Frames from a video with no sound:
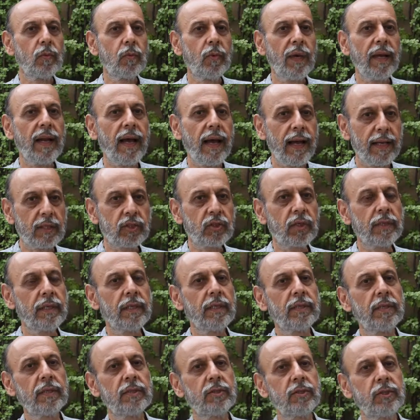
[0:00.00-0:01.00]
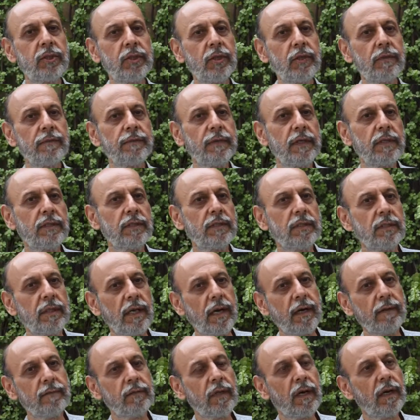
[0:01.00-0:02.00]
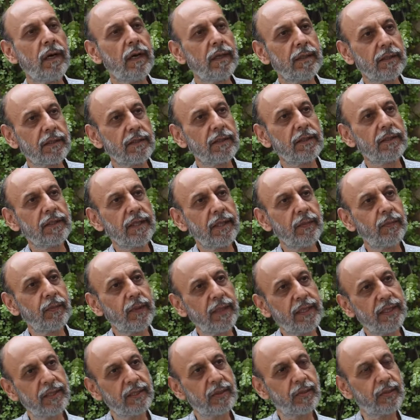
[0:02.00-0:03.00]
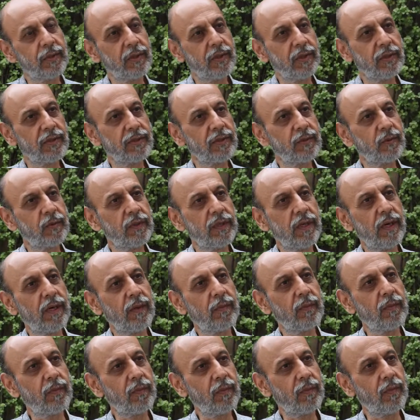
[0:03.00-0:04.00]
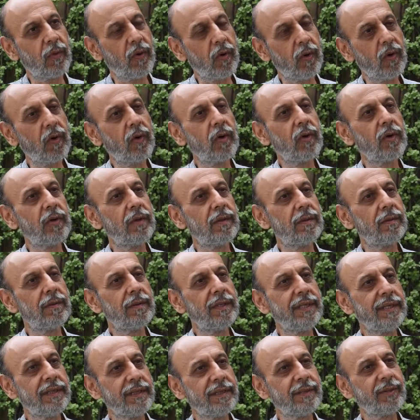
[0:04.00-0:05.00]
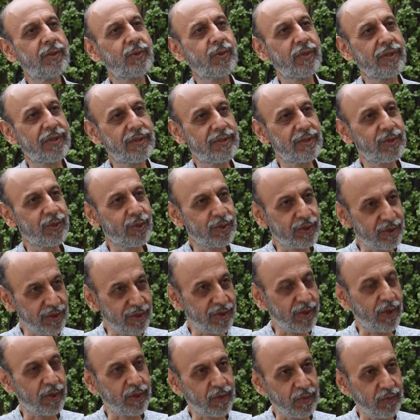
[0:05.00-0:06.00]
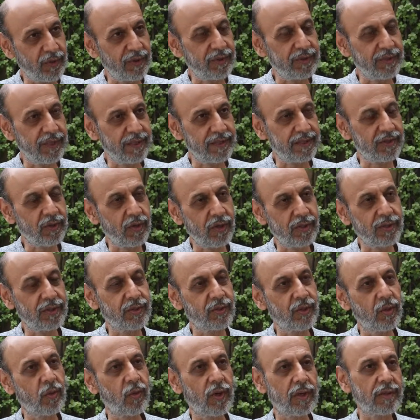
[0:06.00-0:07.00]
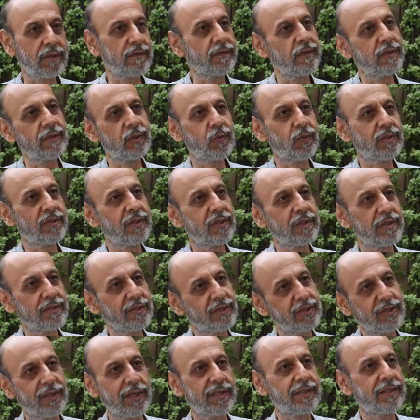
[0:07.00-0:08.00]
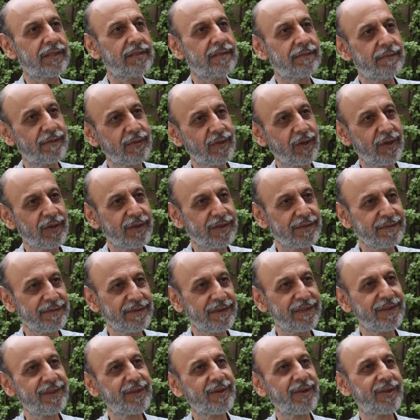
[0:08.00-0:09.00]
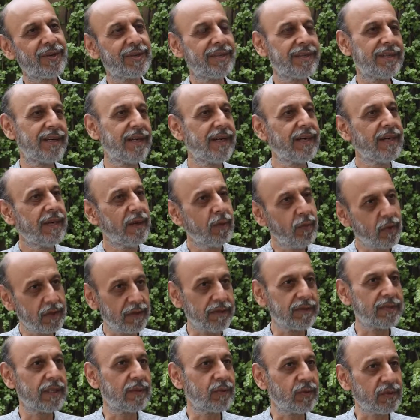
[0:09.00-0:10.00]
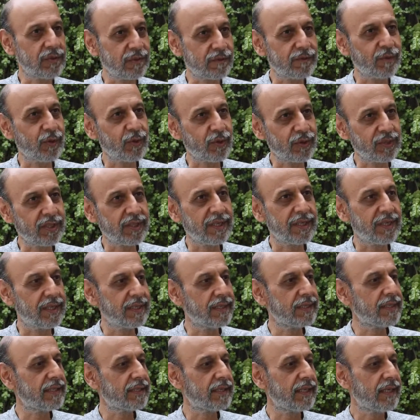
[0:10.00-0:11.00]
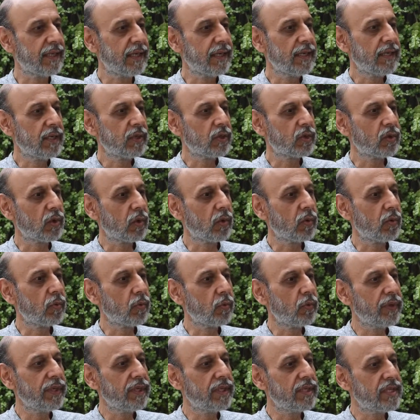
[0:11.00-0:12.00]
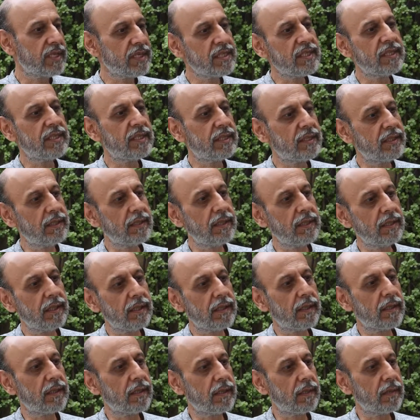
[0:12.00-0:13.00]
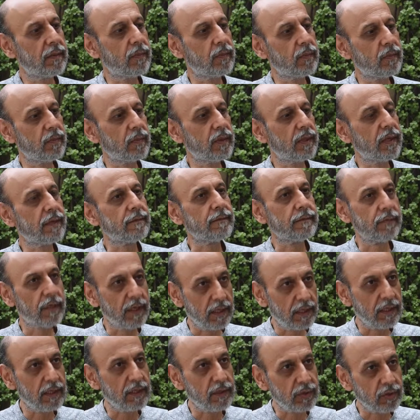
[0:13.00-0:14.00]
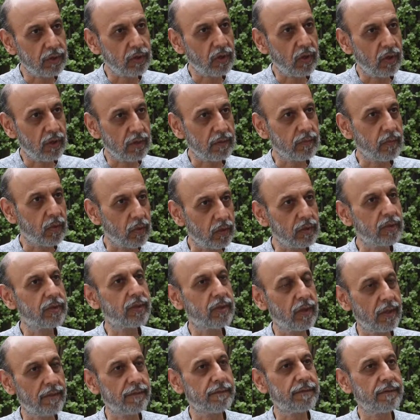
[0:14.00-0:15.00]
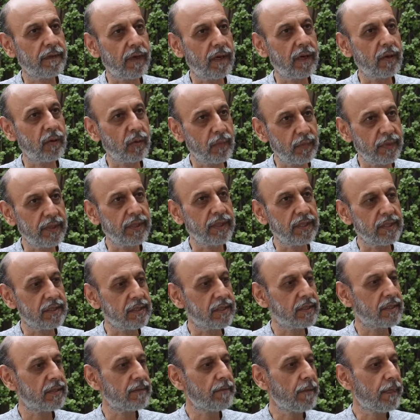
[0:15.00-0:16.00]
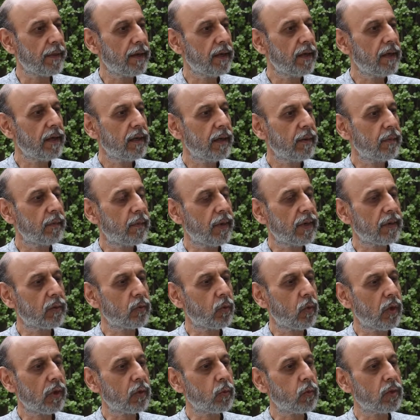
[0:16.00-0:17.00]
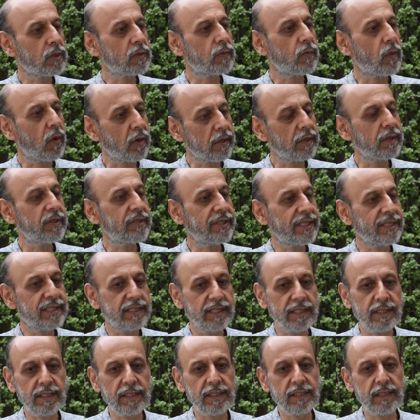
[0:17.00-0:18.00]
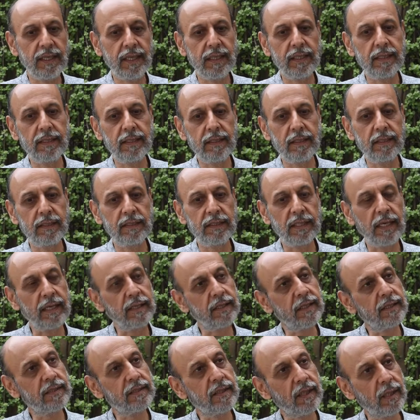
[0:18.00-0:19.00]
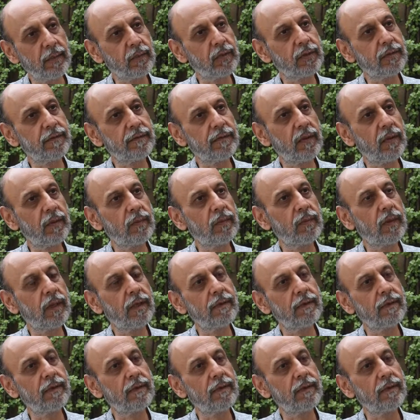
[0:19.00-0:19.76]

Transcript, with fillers: Well, actually, the three of us have the heart in the same place because we are more leaning towards social documentary. It's not as though one of us was a constructed photographer or a, one of them is a photojournalist. So we did uh, converge on most of our opinions but what was more interesting is that uh, Sainath comes from